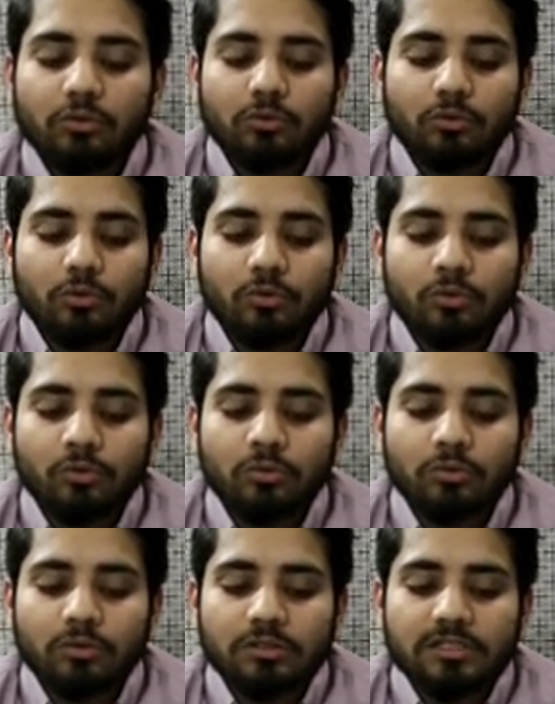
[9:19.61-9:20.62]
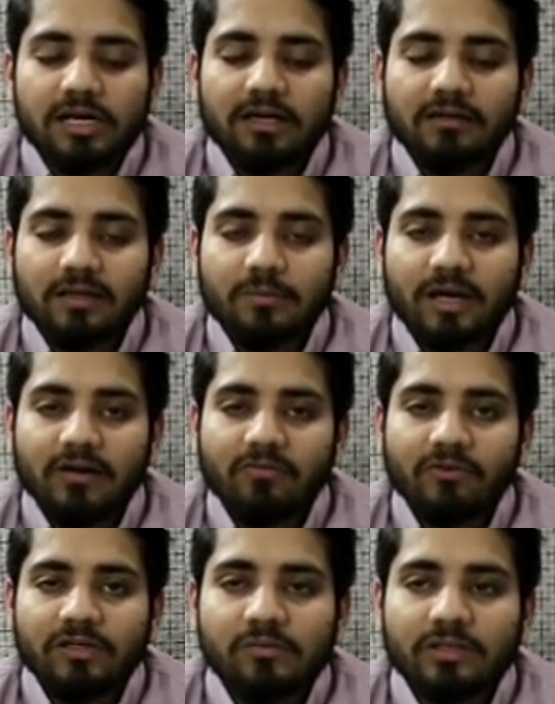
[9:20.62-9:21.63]
to select the
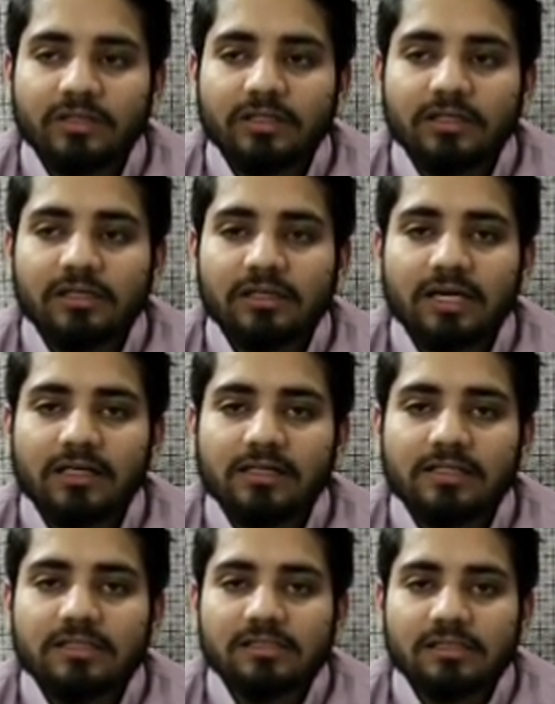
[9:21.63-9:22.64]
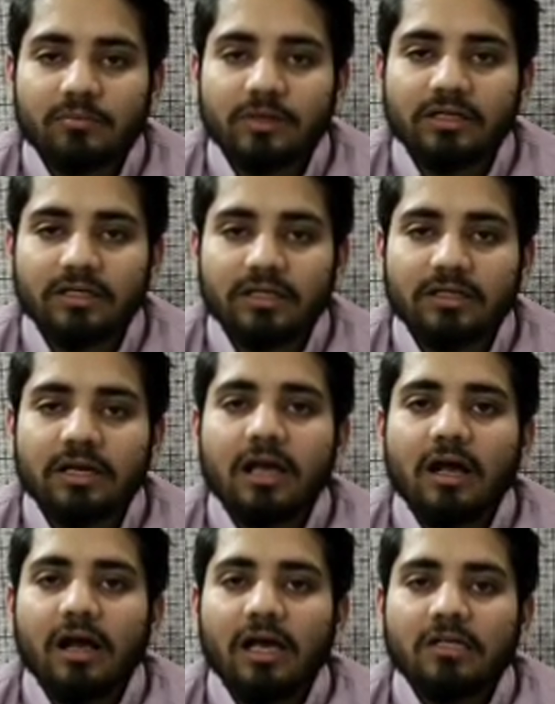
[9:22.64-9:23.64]
backfill material, that is cemented
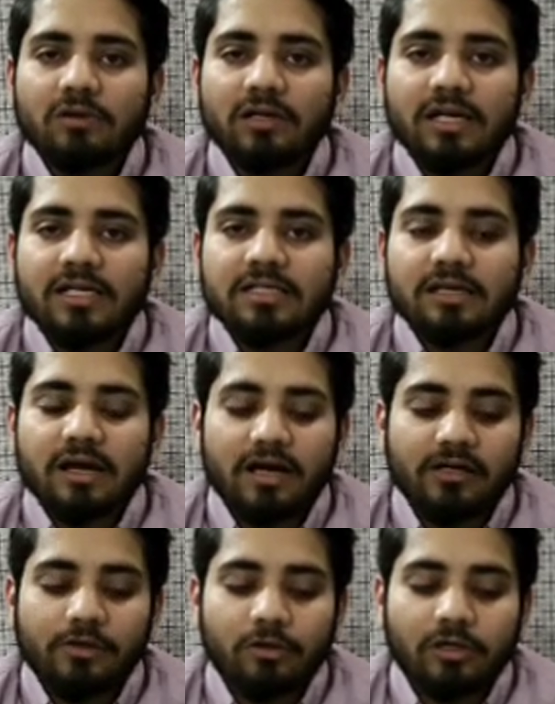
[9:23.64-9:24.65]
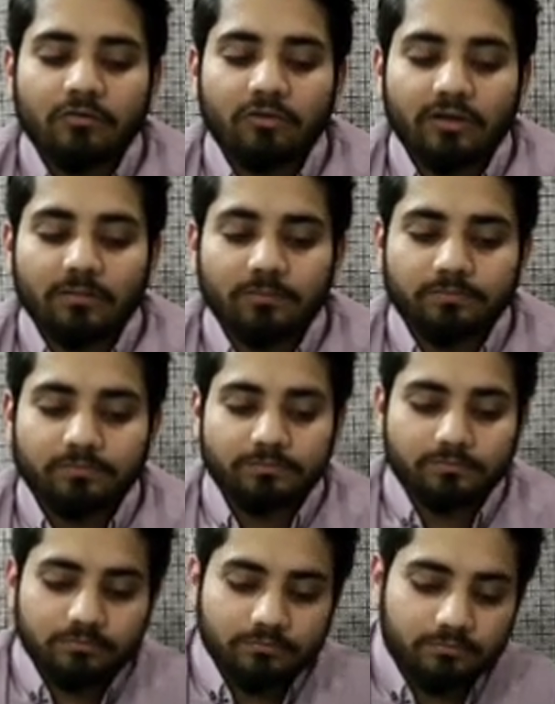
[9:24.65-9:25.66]
as well as hydraulic fill.
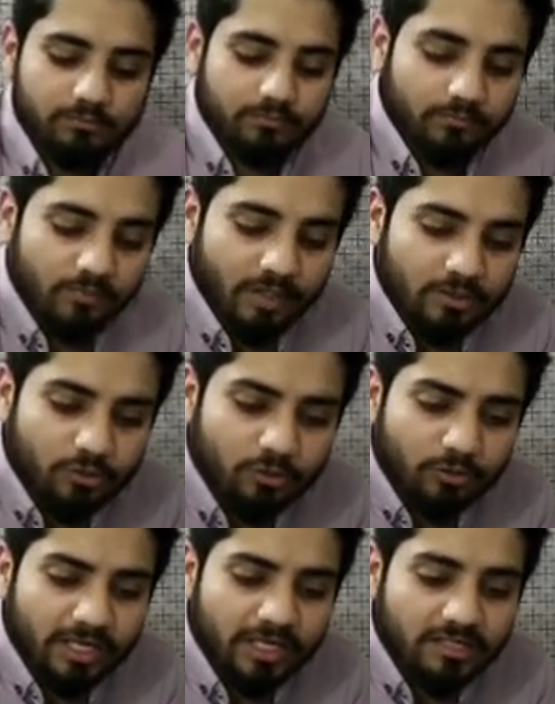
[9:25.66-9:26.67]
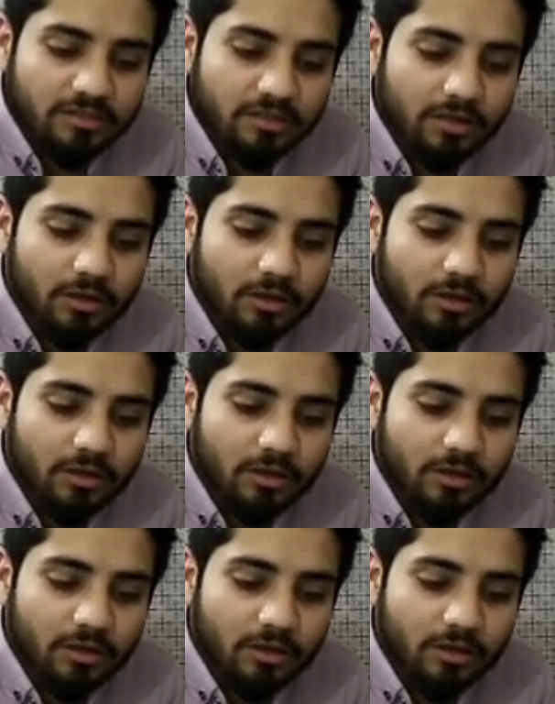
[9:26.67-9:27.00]
So next